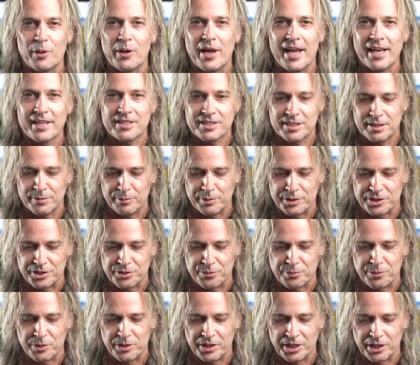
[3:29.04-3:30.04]
by accident, which
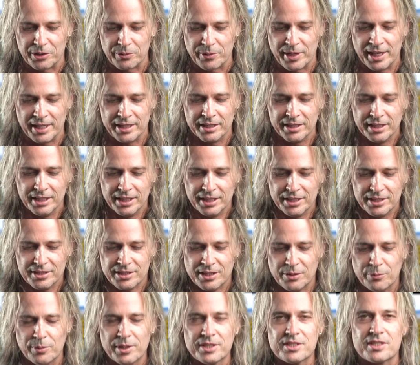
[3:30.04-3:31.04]
is really great.
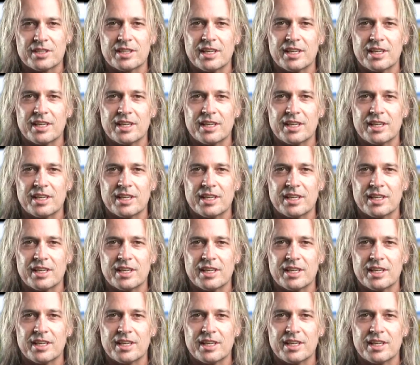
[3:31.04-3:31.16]
So once